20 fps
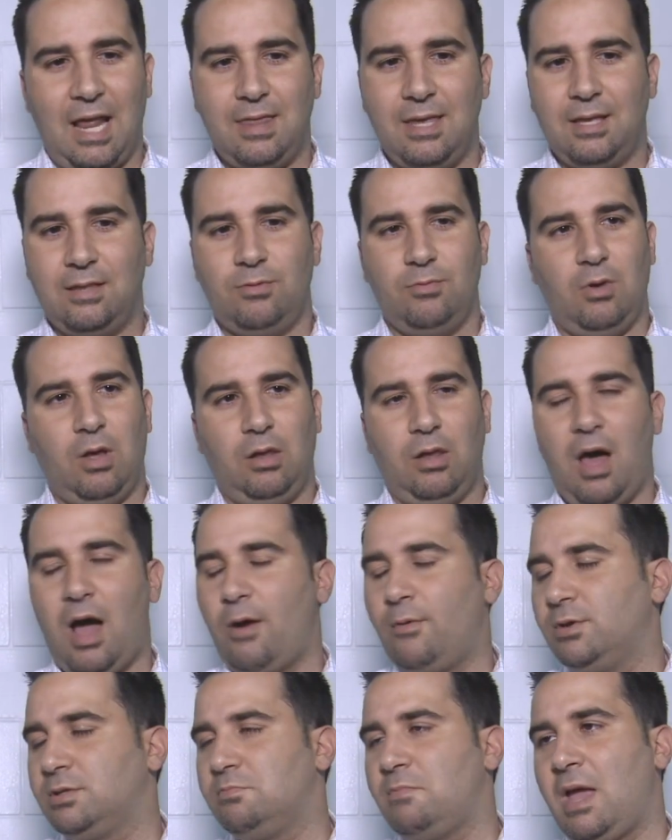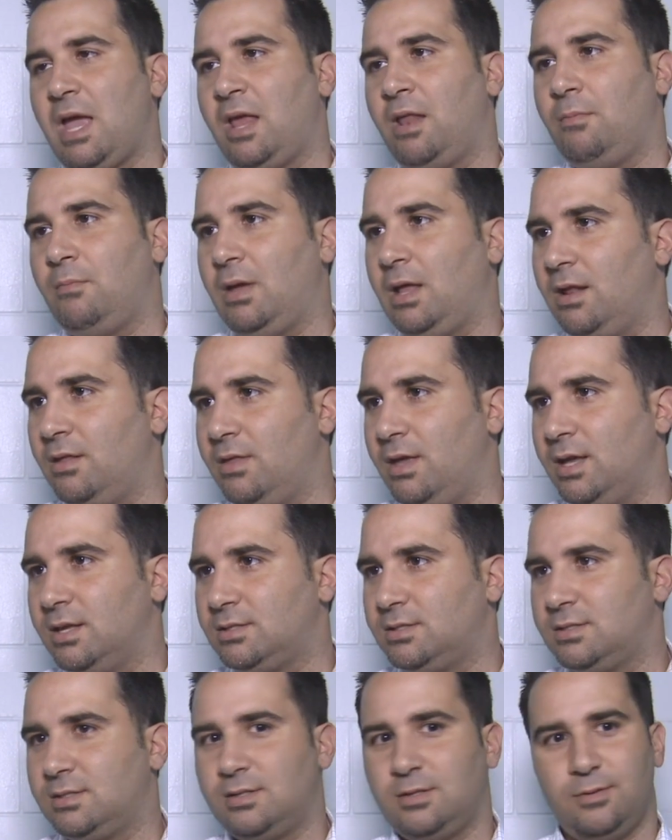I think a lot was made made of
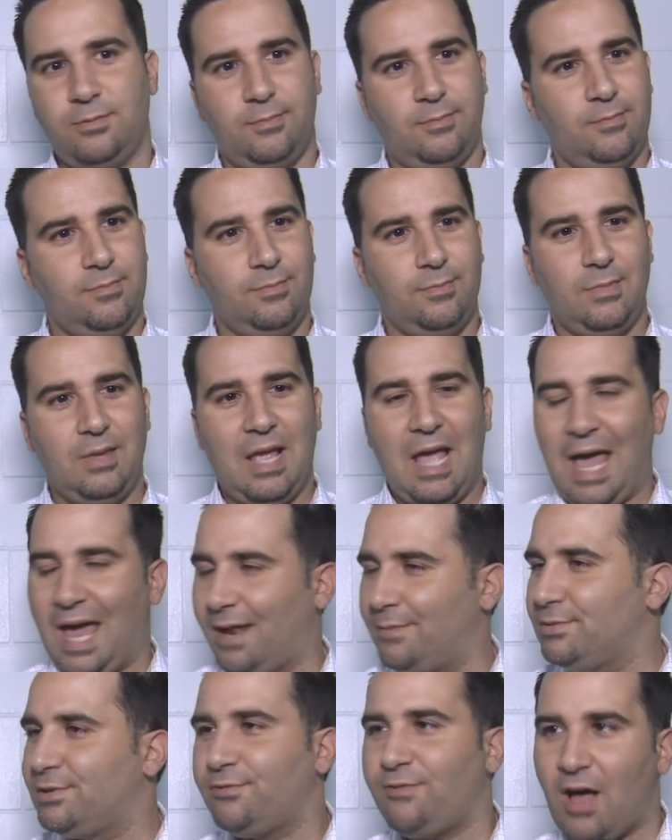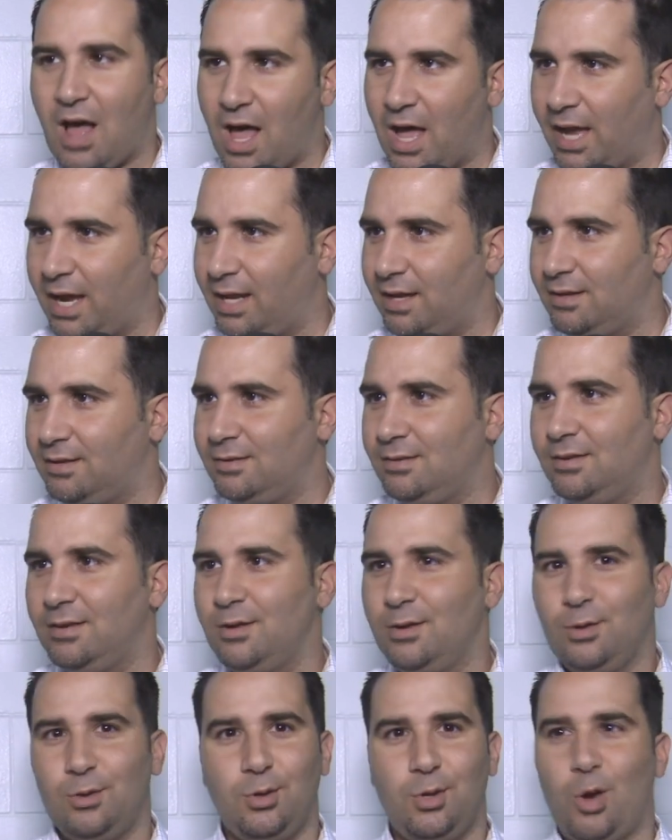this. Adam's fine.
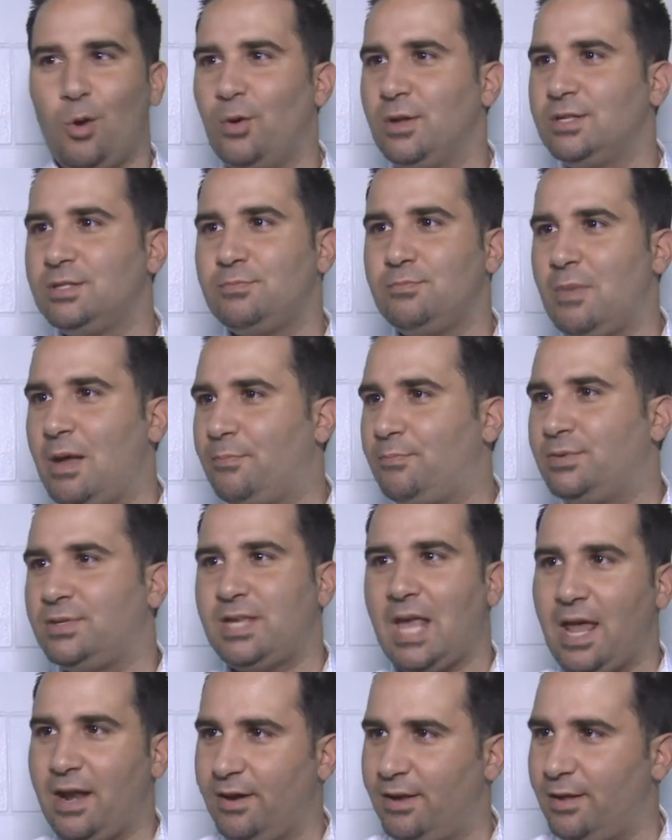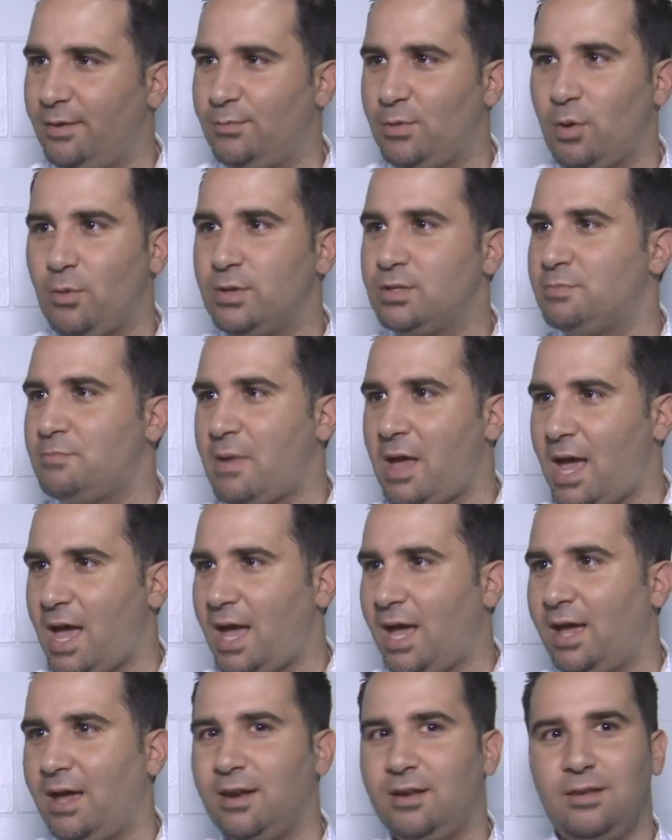No one's upset at him. No one's
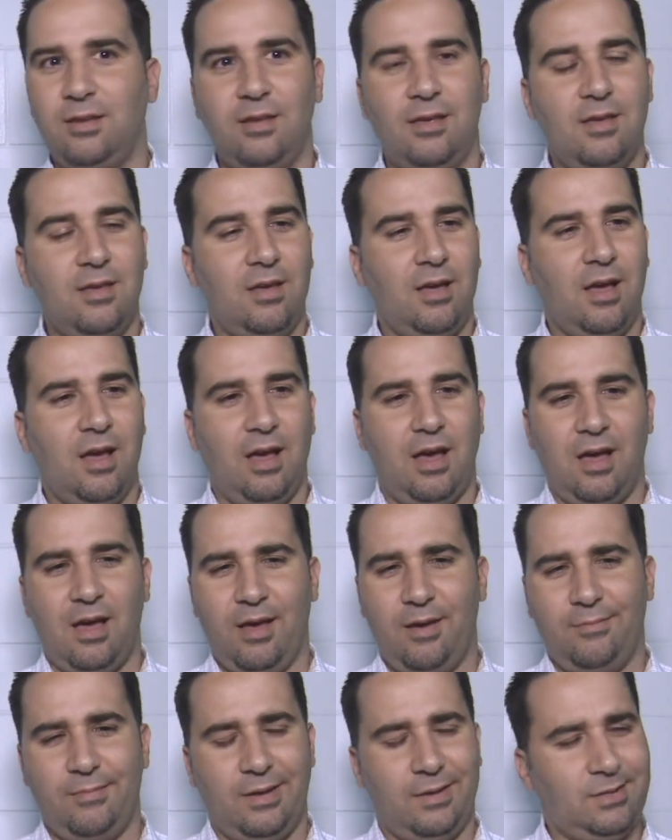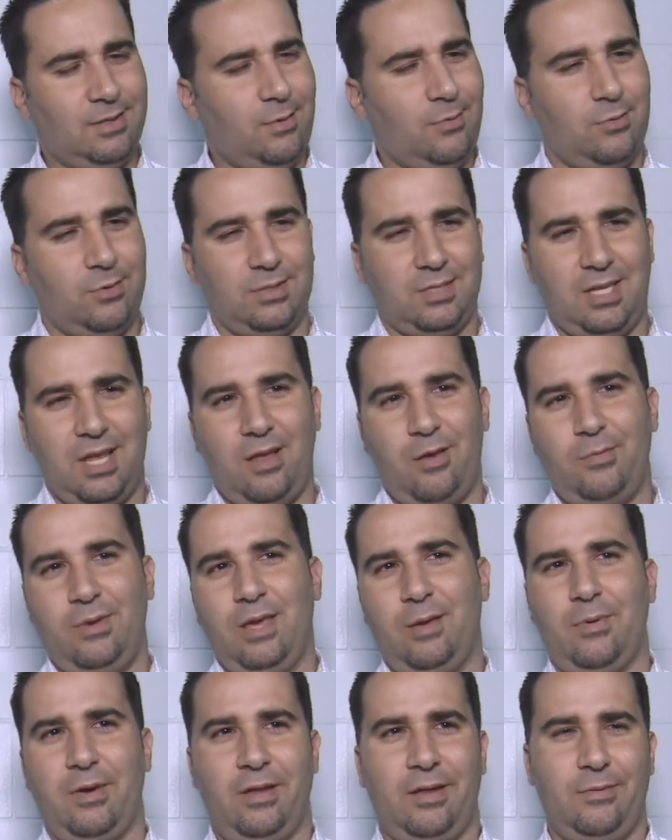mad. Um, someone was telling me
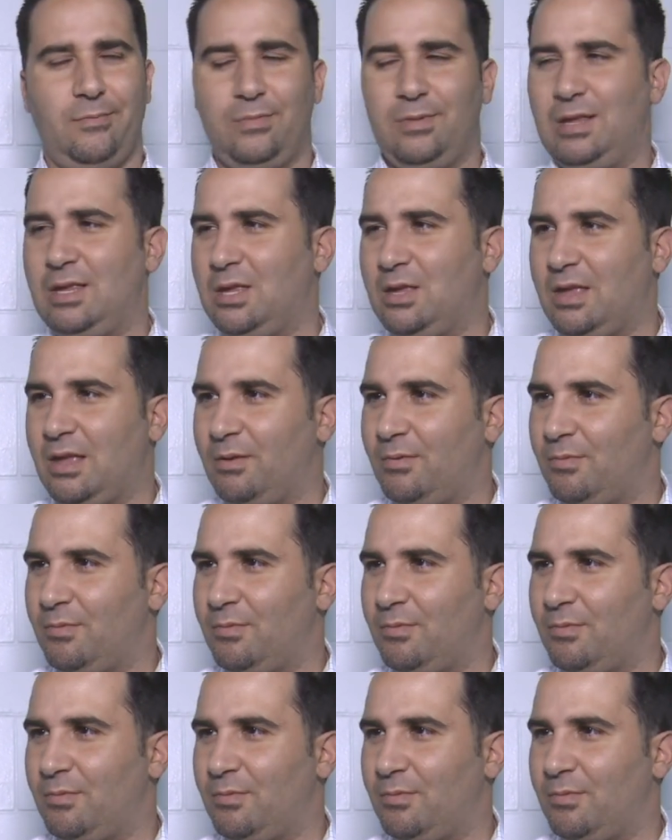about him